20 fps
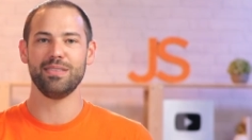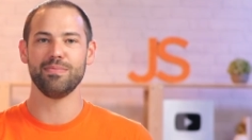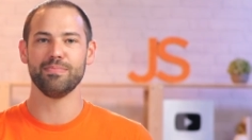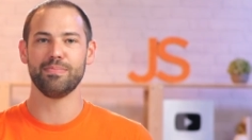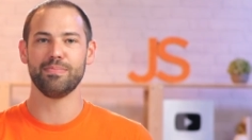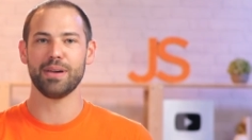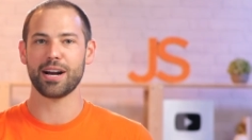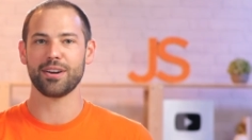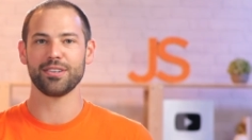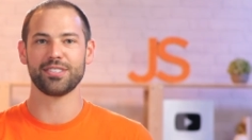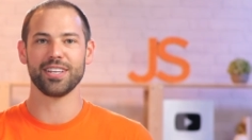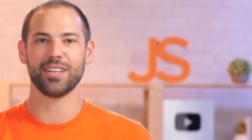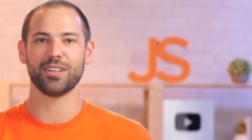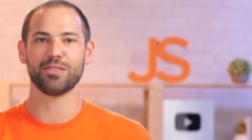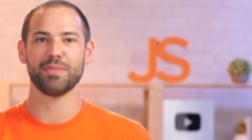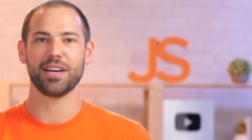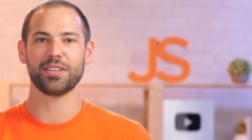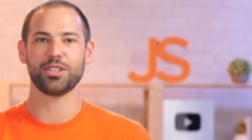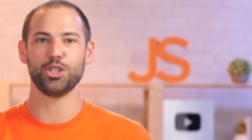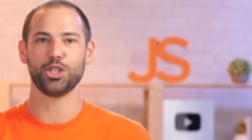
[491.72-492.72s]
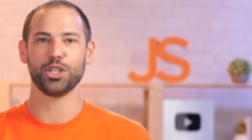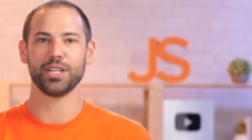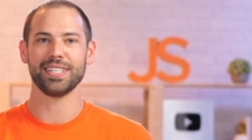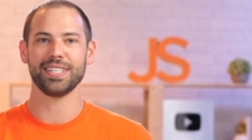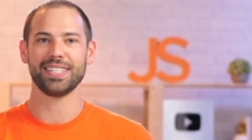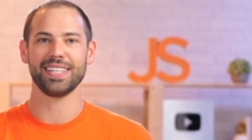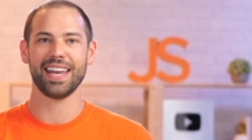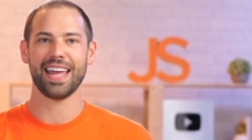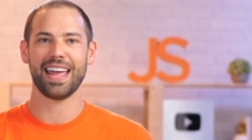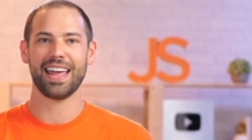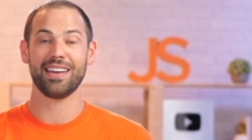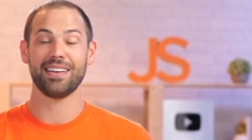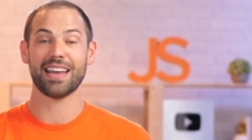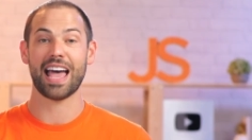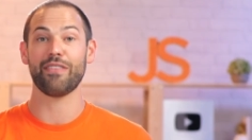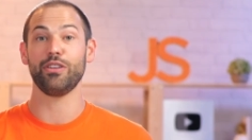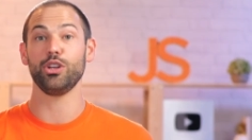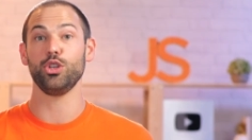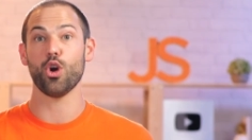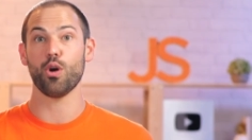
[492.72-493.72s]
buyer-seller messaging today and
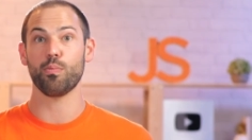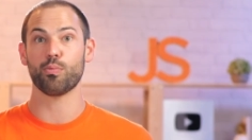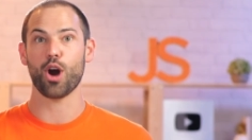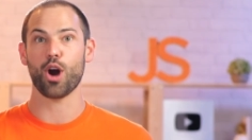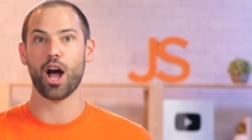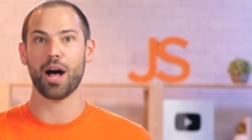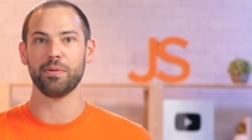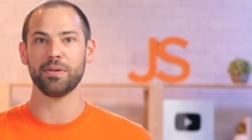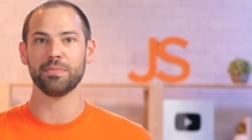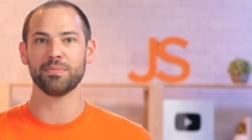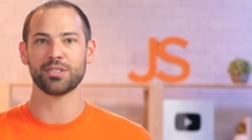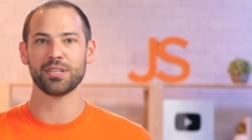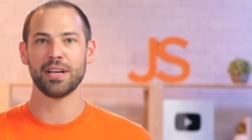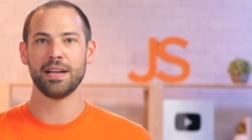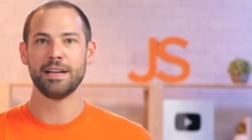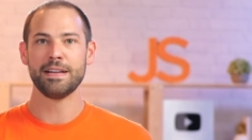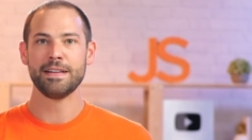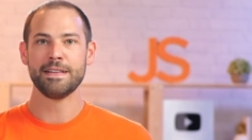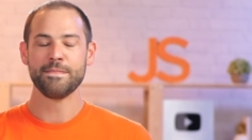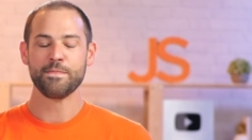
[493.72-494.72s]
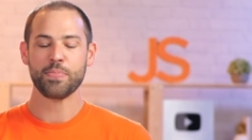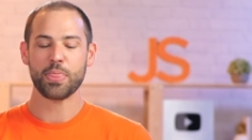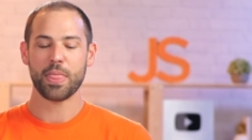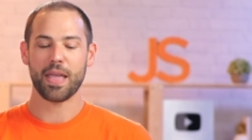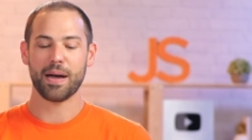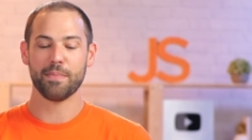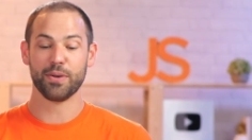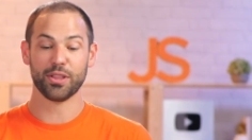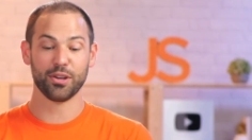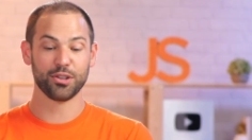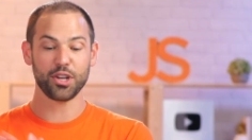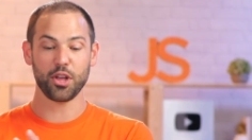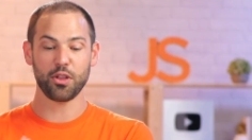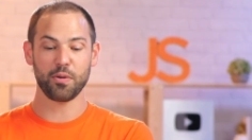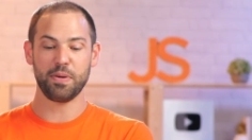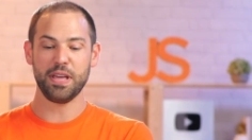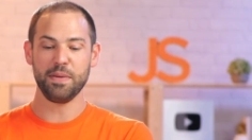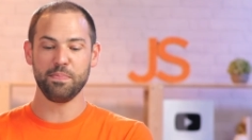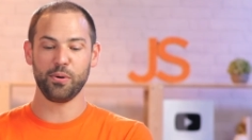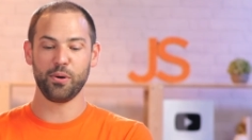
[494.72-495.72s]
having no problems. But there's other
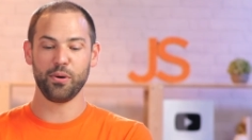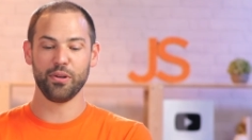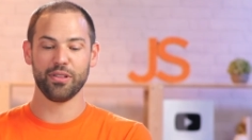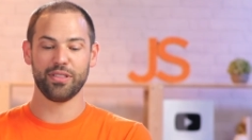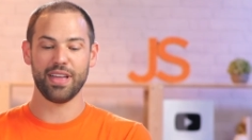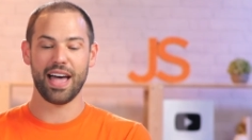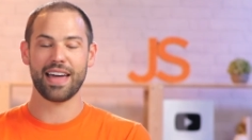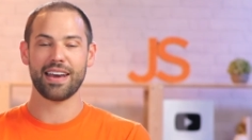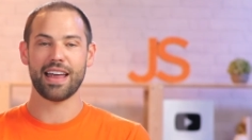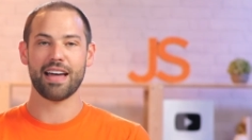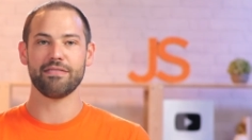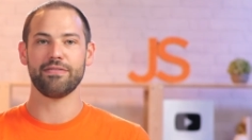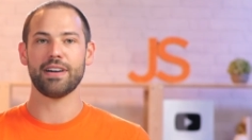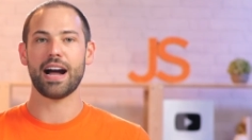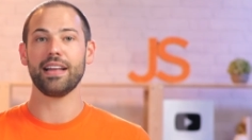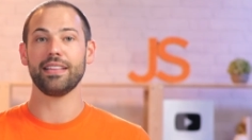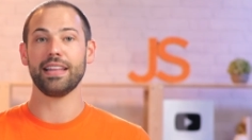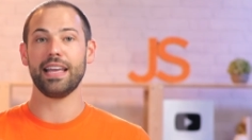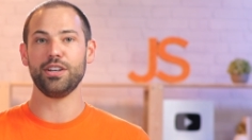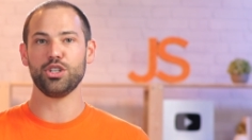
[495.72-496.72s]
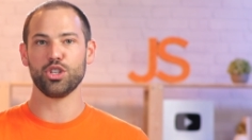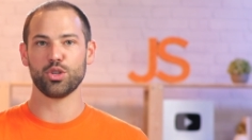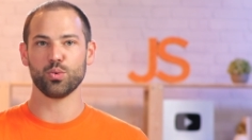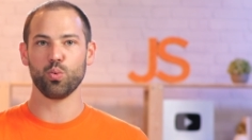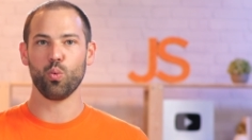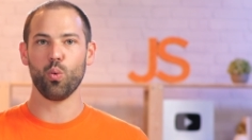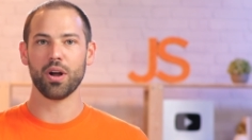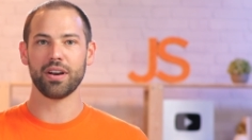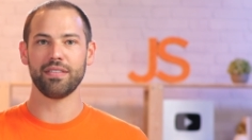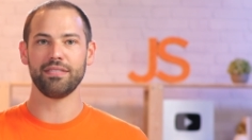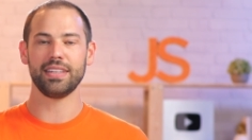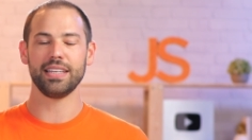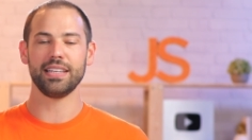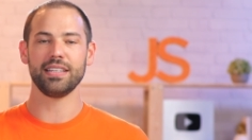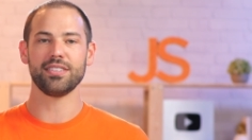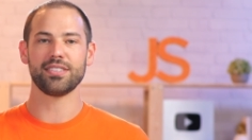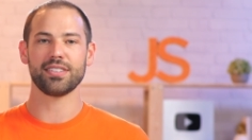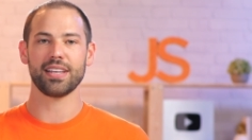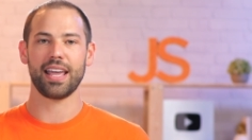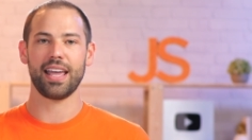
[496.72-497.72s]
people that have violated just one of
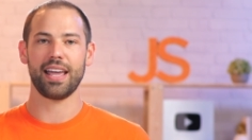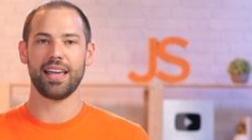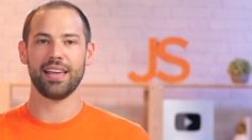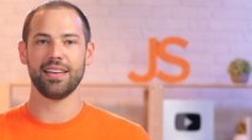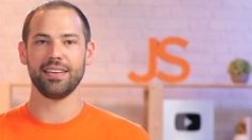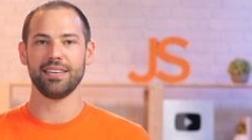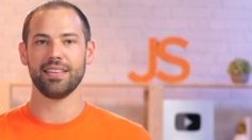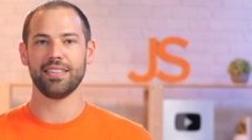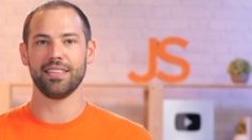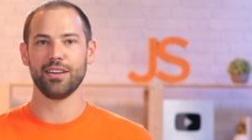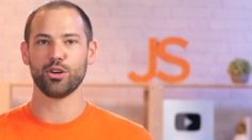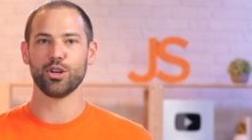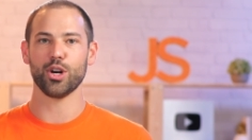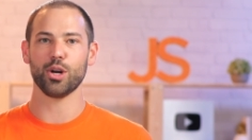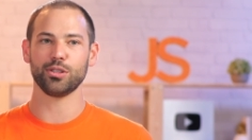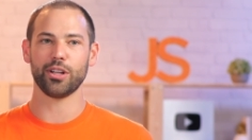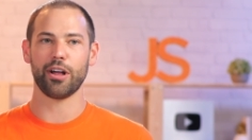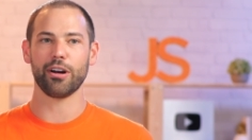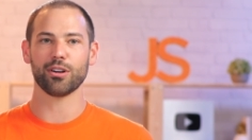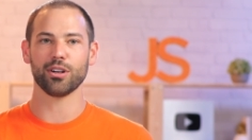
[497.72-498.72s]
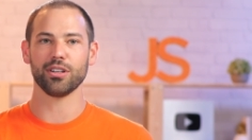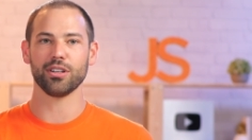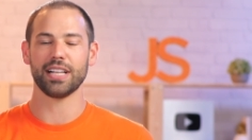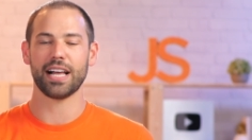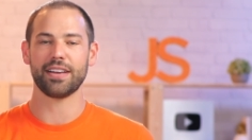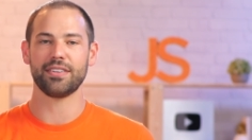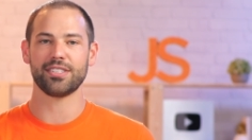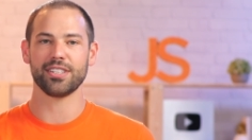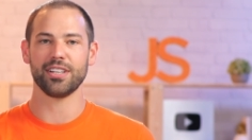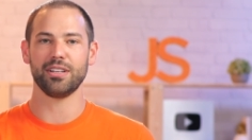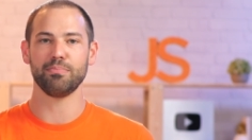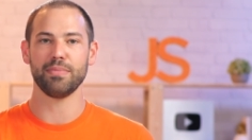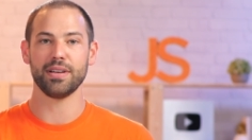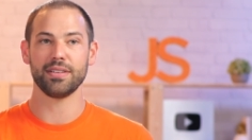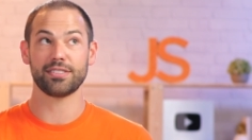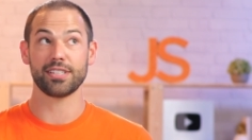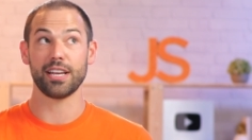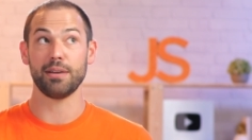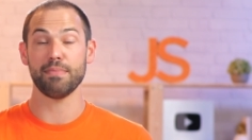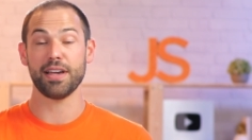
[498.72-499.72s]
these and they're no longer allowed to
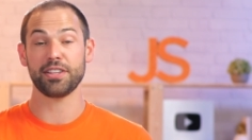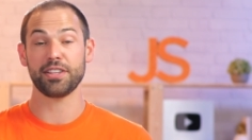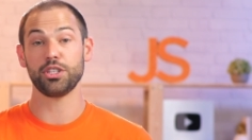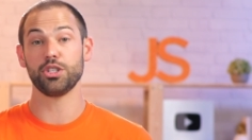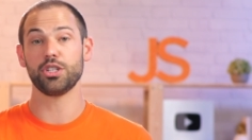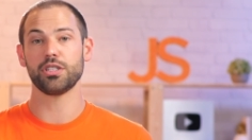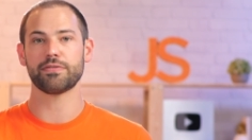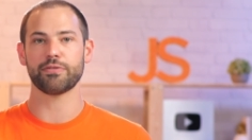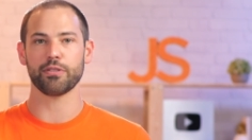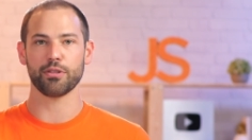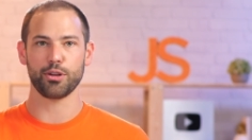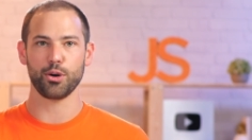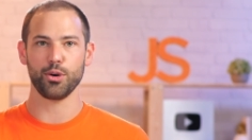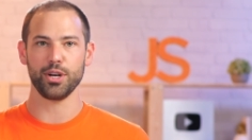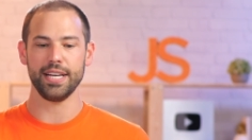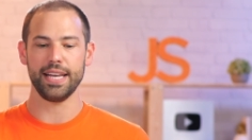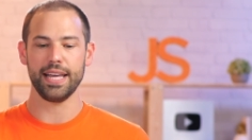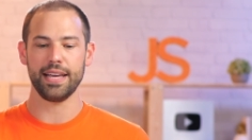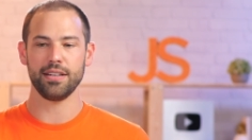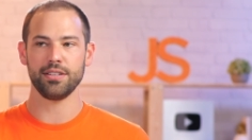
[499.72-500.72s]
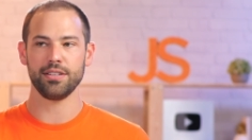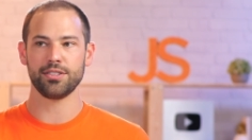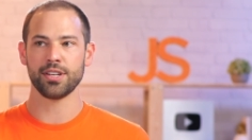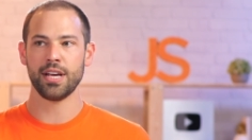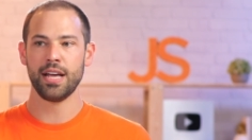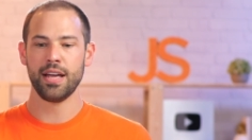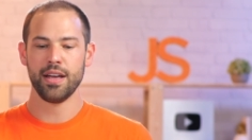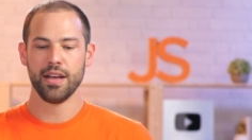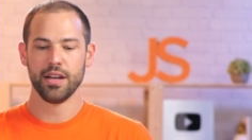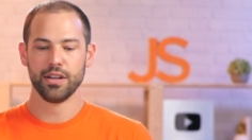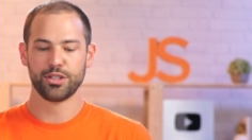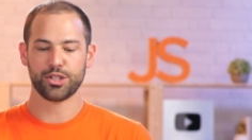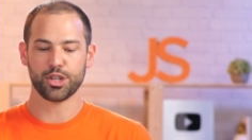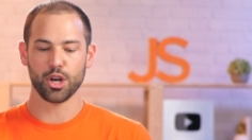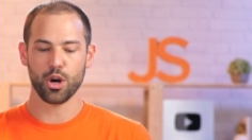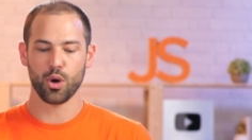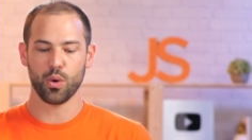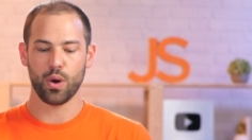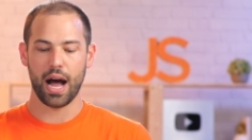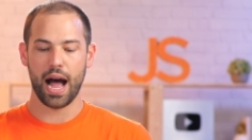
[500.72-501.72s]
send messages for 30 days.
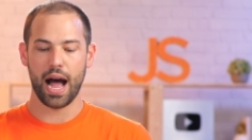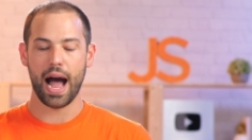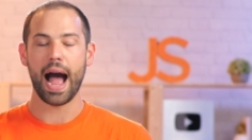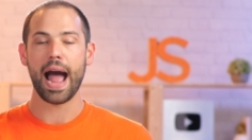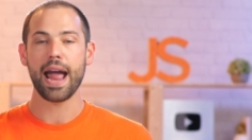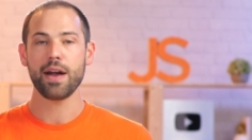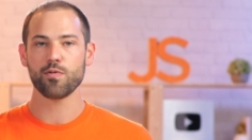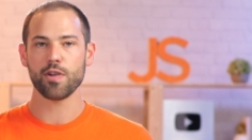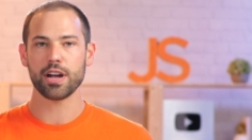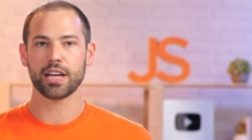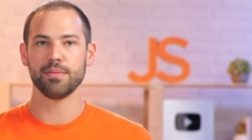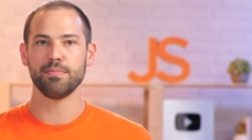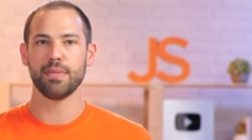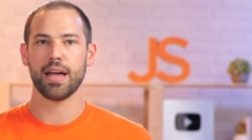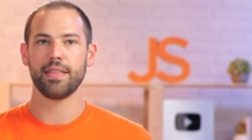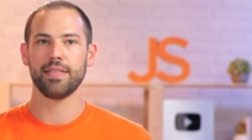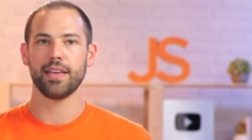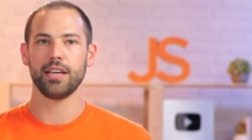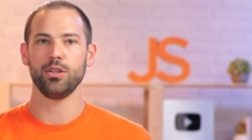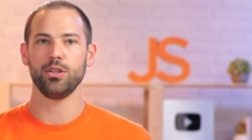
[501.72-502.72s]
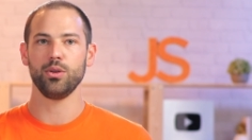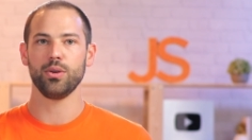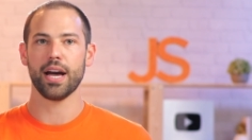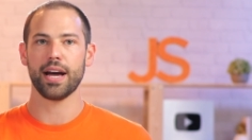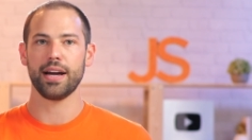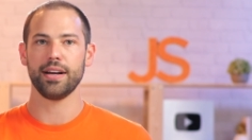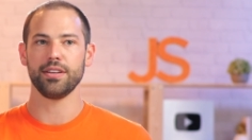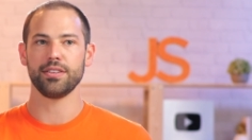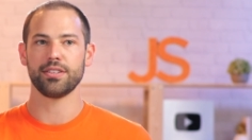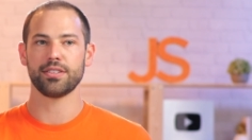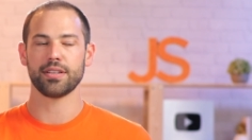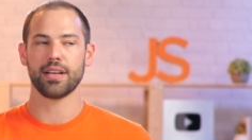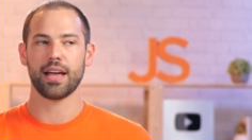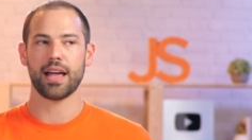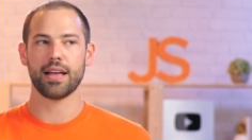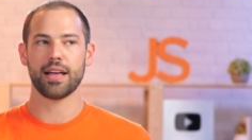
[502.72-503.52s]
So I recommend that you guys